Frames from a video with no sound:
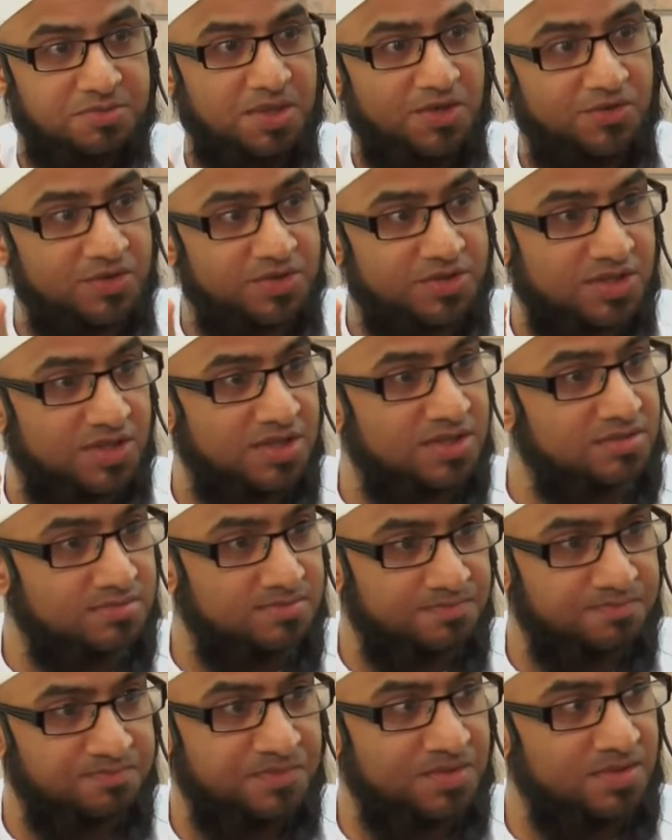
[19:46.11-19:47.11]
Marriage is
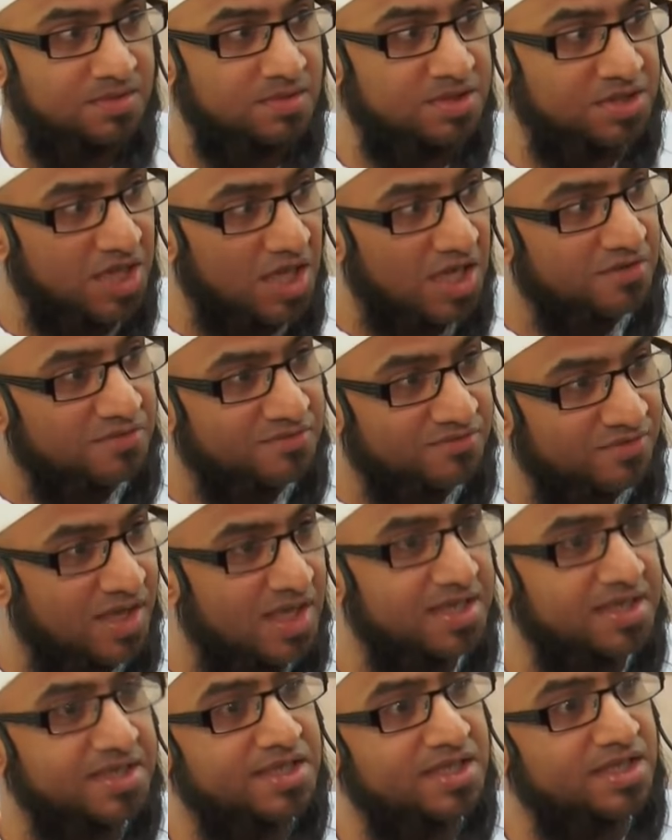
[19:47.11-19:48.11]
done,
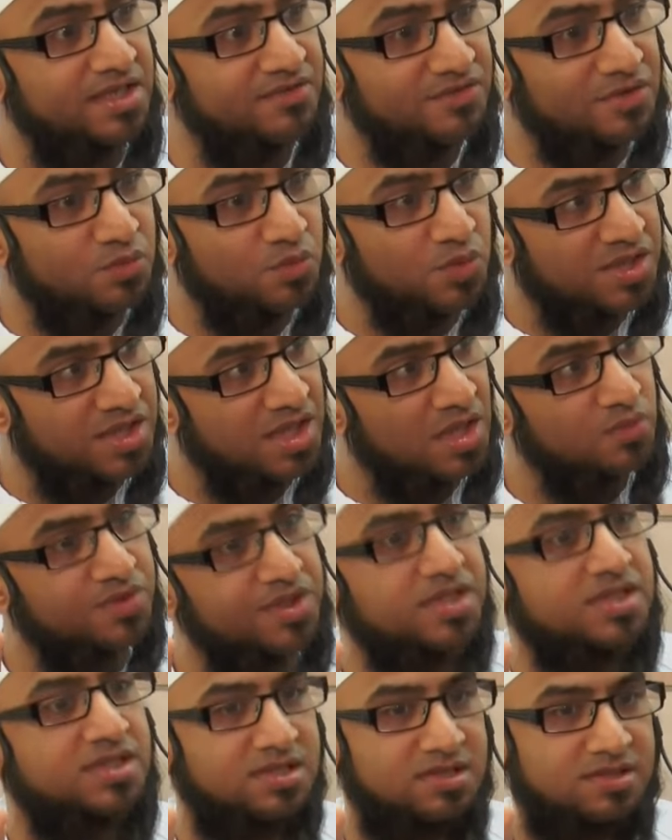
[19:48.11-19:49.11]
valid, even without
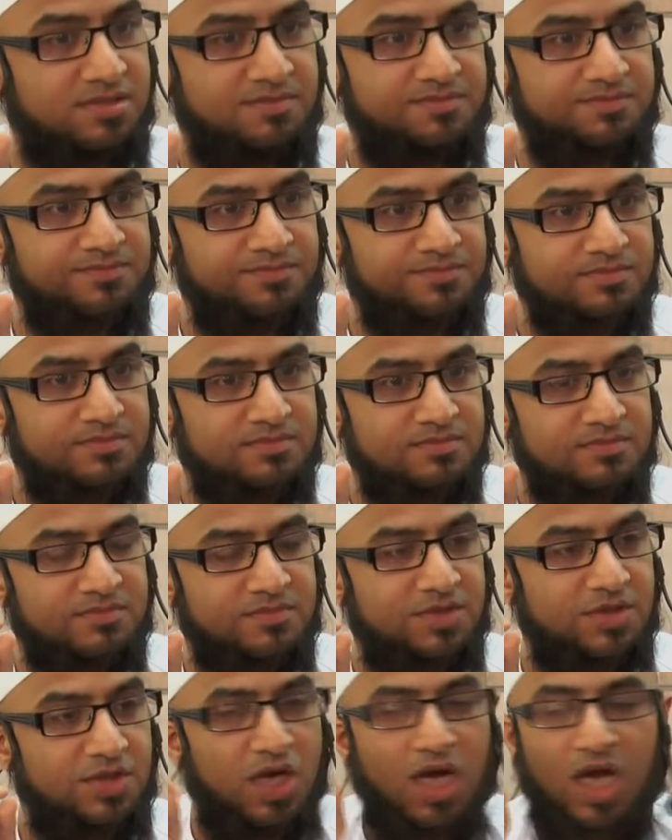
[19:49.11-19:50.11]
this.
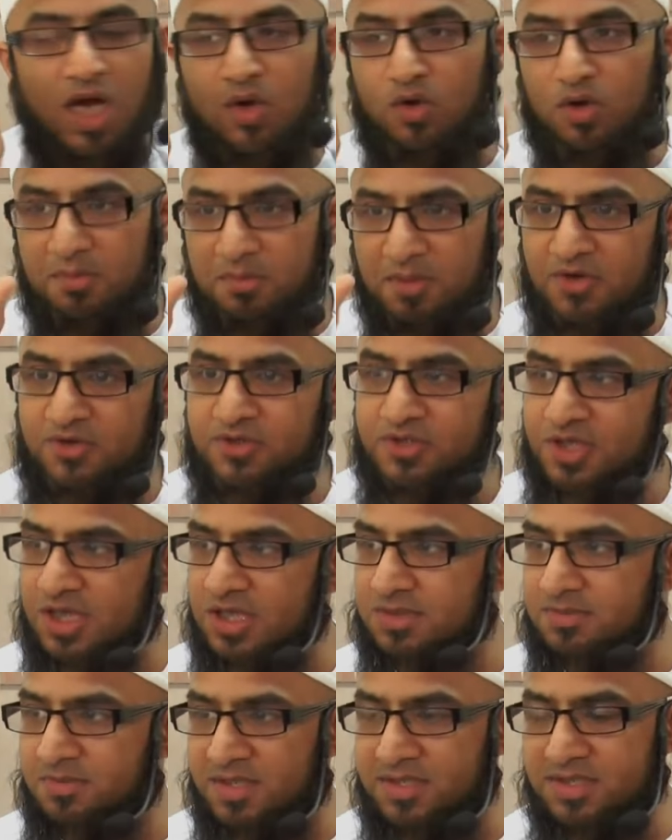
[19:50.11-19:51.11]
You know how long marriage
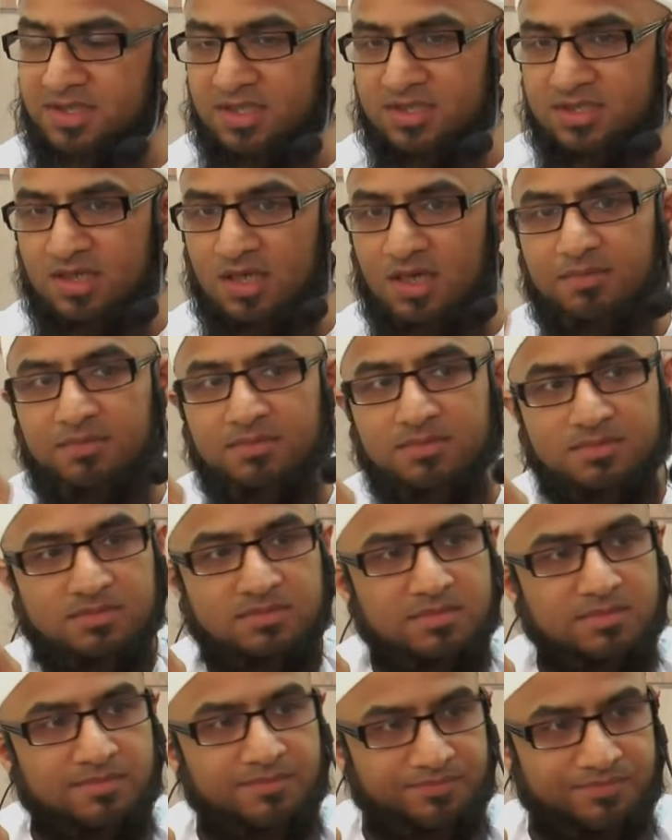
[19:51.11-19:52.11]
takes place in Islam?
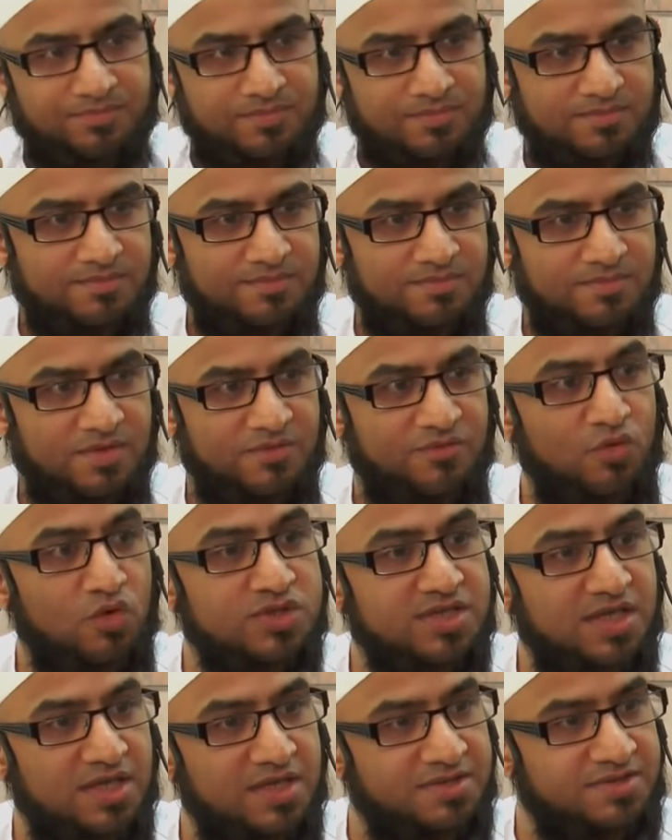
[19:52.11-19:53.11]

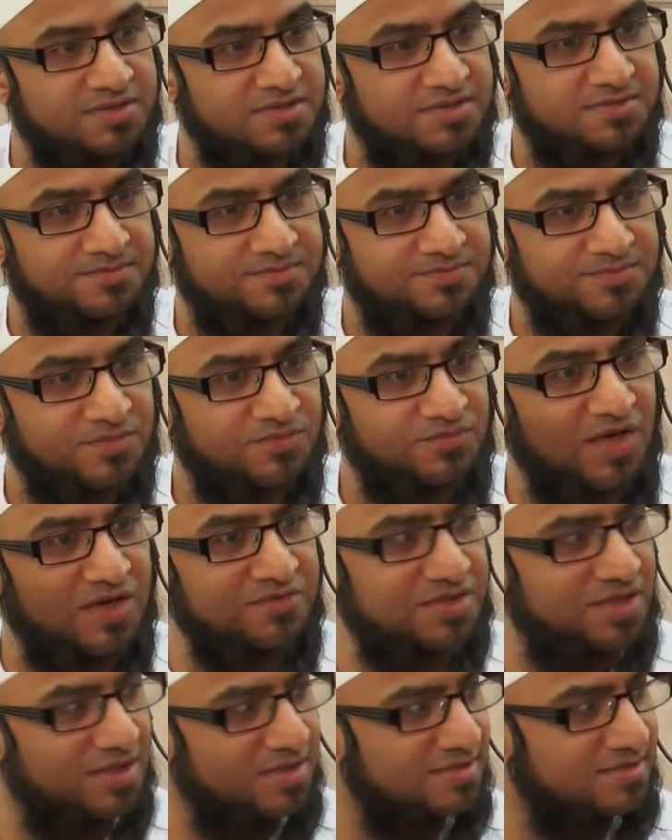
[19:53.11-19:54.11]
4 seconds,
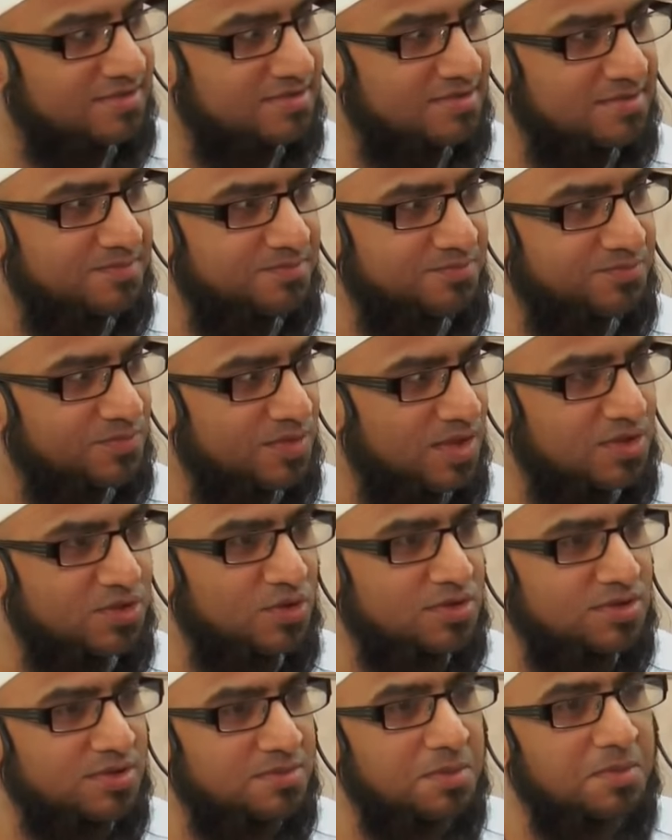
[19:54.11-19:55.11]
5 seconds. I
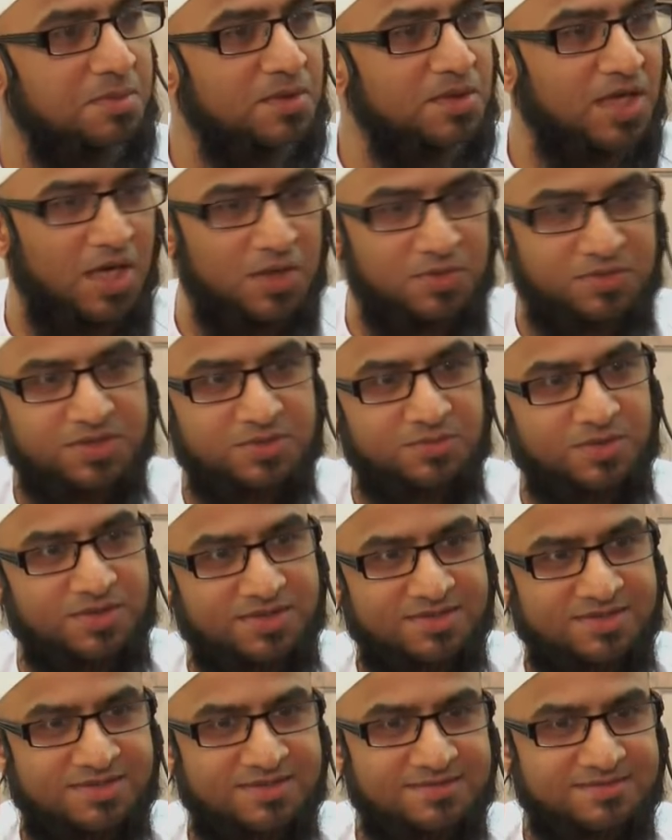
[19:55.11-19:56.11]
told some people to count it
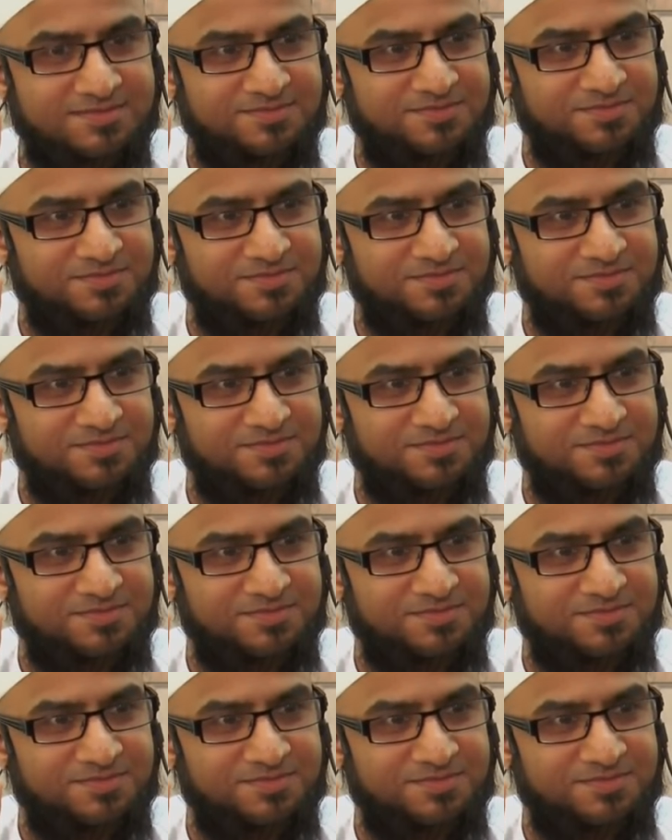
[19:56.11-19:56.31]
once.